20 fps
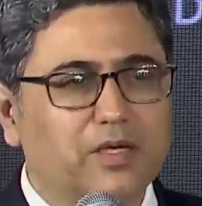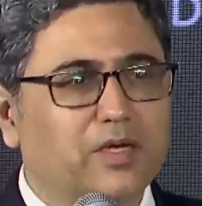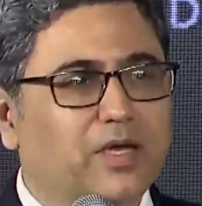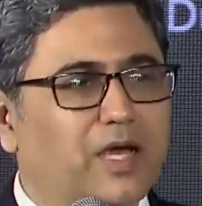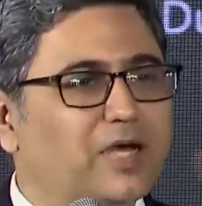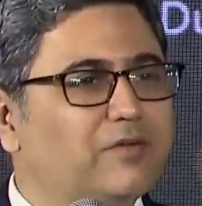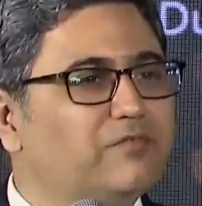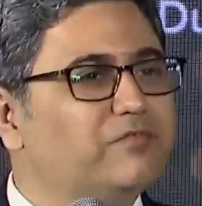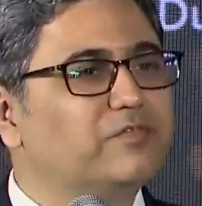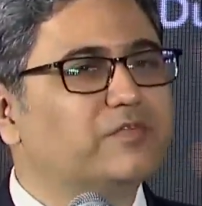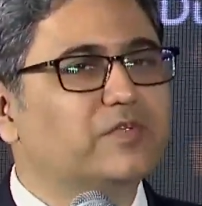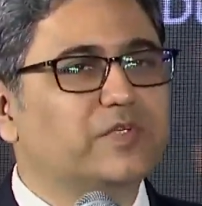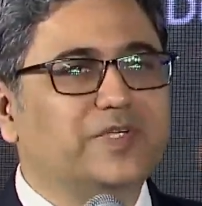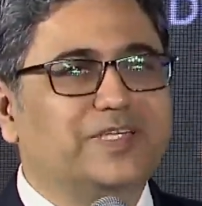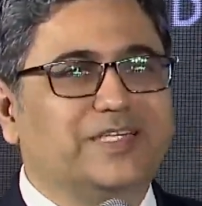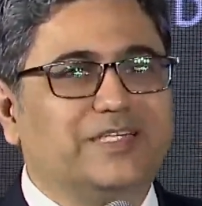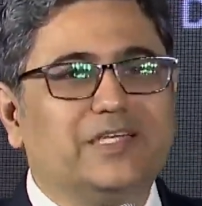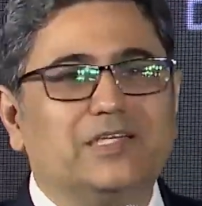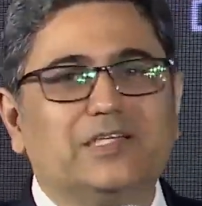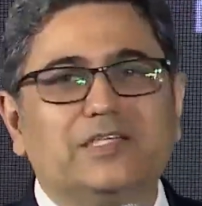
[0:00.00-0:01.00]
have
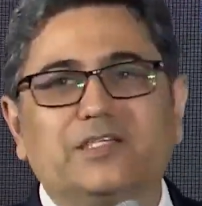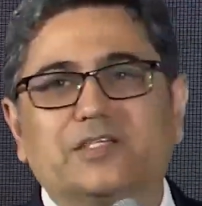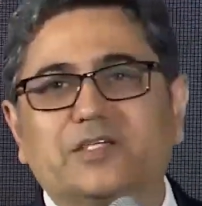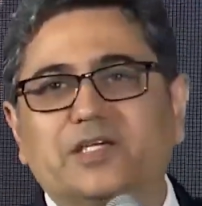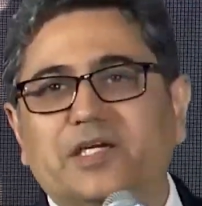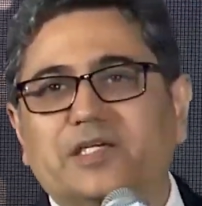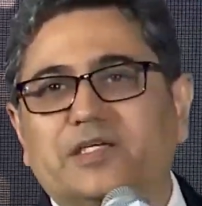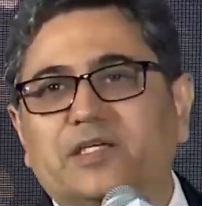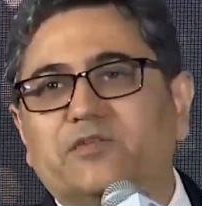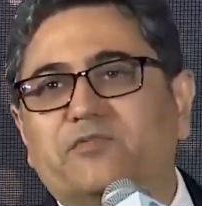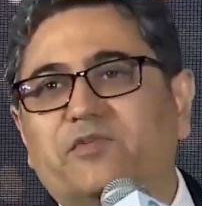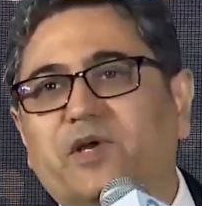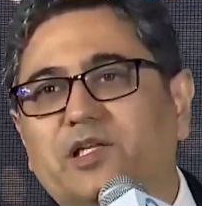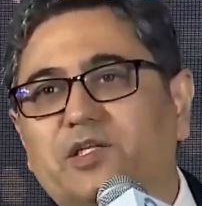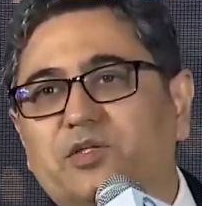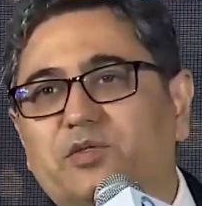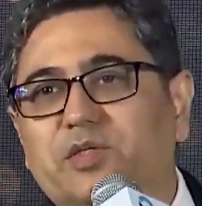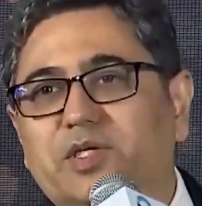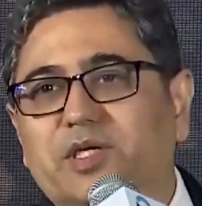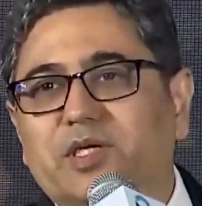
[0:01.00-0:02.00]
really created
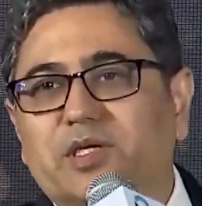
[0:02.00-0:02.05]
value